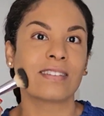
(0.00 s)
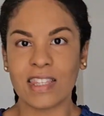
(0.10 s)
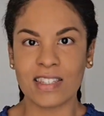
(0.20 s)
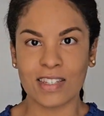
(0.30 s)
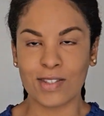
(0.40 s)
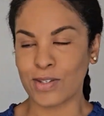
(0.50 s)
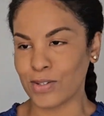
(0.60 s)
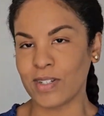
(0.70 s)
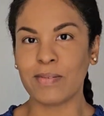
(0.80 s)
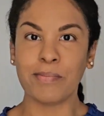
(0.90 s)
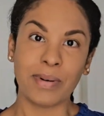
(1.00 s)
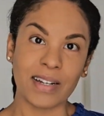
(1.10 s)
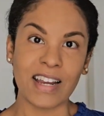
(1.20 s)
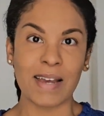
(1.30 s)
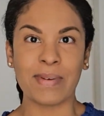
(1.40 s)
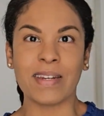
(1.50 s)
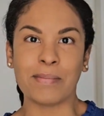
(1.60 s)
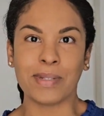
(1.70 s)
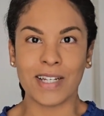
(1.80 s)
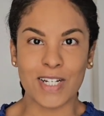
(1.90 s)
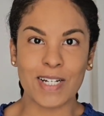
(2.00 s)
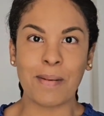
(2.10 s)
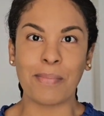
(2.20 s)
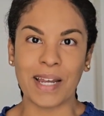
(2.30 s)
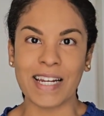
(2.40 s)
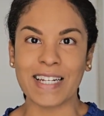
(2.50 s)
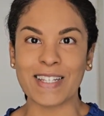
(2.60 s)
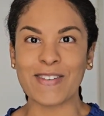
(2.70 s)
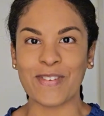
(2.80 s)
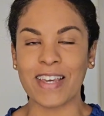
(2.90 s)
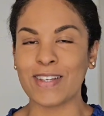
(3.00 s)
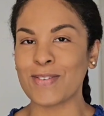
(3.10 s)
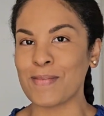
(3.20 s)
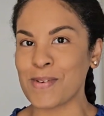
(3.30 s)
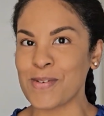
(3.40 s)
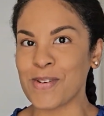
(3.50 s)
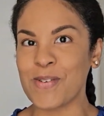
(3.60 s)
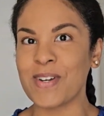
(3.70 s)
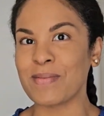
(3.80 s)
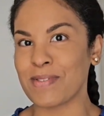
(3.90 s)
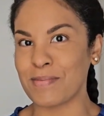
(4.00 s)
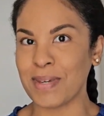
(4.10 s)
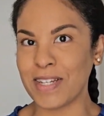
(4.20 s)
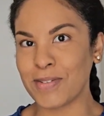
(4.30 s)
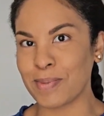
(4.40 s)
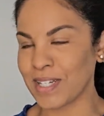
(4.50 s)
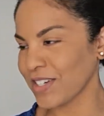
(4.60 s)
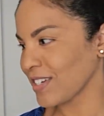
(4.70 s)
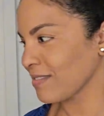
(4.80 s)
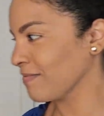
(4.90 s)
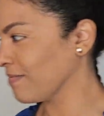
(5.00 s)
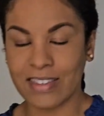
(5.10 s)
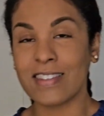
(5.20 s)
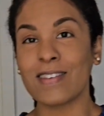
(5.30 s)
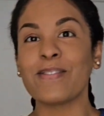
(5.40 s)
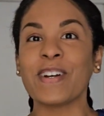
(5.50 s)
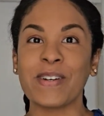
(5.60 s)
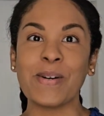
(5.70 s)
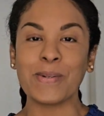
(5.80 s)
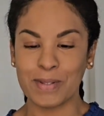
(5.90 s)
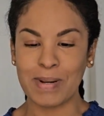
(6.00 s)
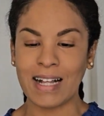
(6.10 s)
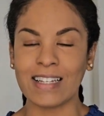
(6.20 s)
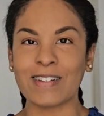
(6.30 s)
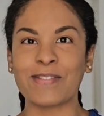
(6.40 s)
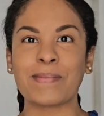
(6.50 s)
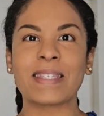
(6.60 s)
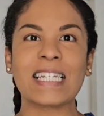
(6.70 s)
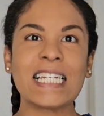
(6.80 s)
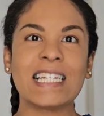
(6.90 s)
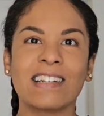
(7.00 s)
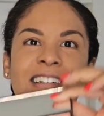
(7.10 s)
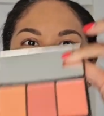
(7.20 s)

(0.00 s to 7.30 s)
This is good, but I'm in a blush blindness phase, so I'm going to go in with a peach blush. This is a very old palette from Sleek.